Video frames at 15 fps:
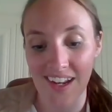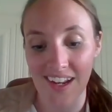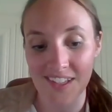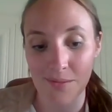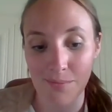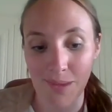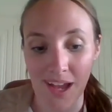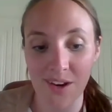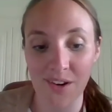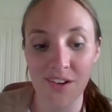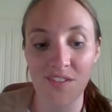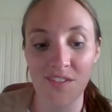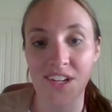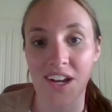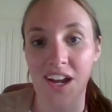it's a matter
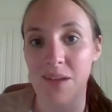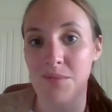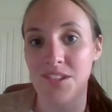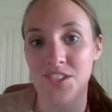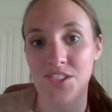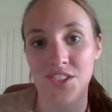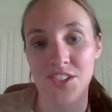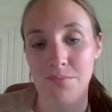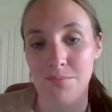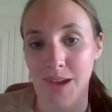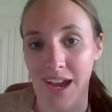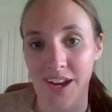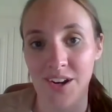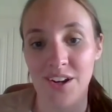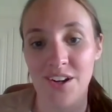of time. It's just a
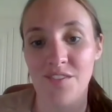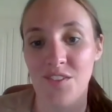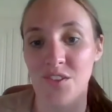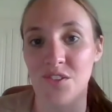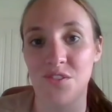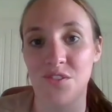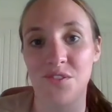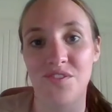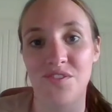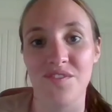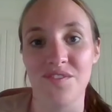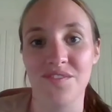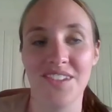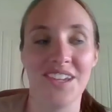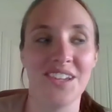matter of you
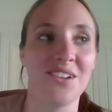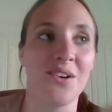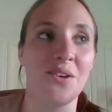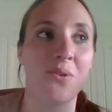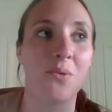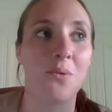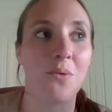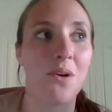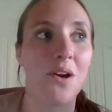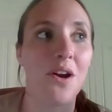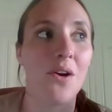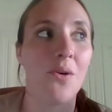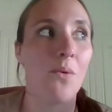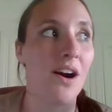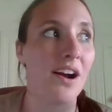know,
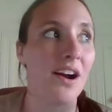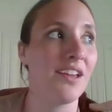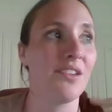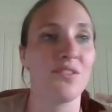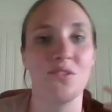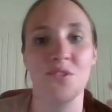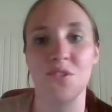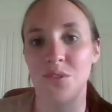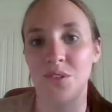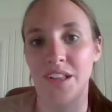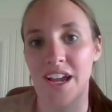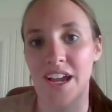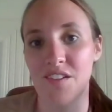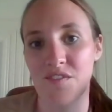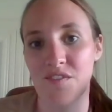walking through
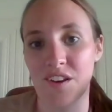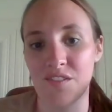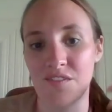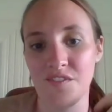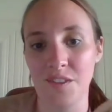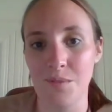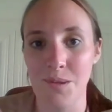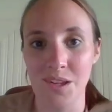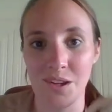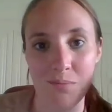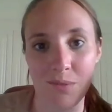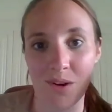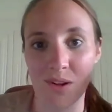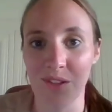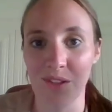life and flipping
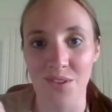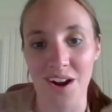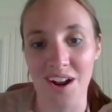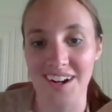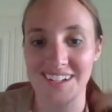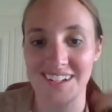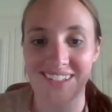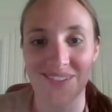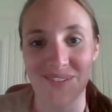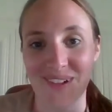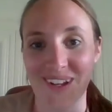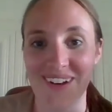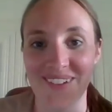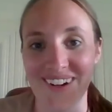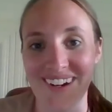up all the rocks and
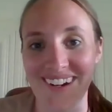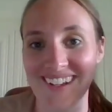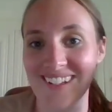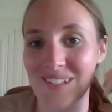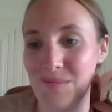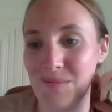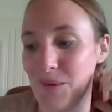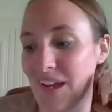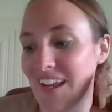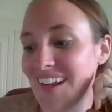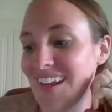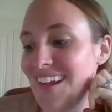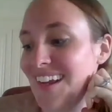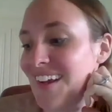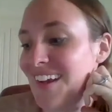whatever it is. But
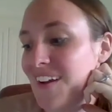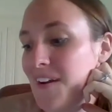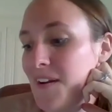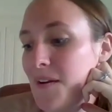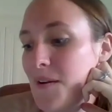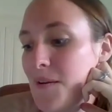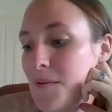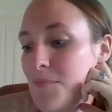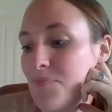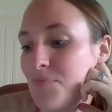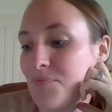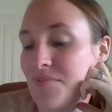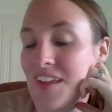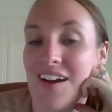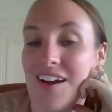
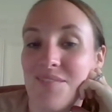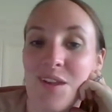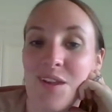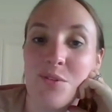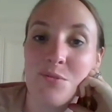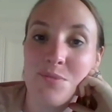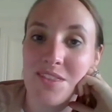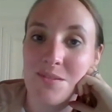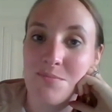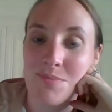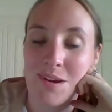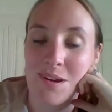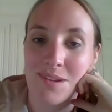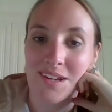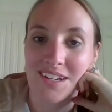yeah, that would be
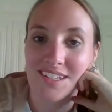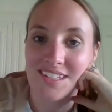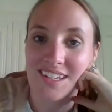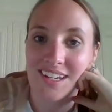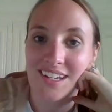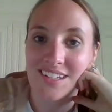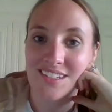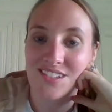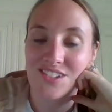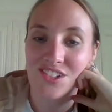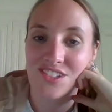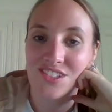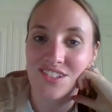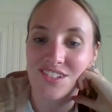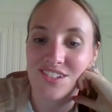my biggest thing, is
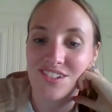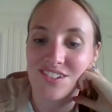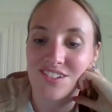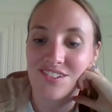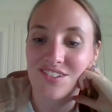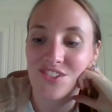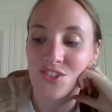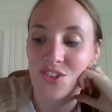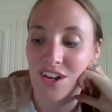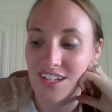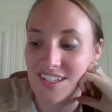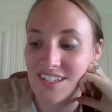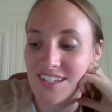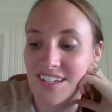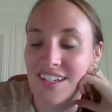just
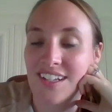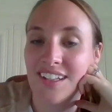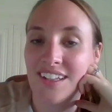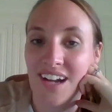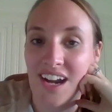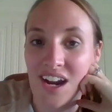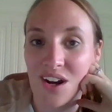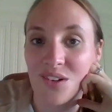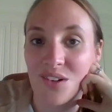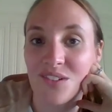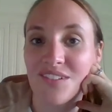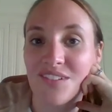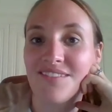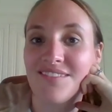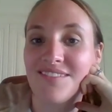trust and
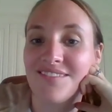allow,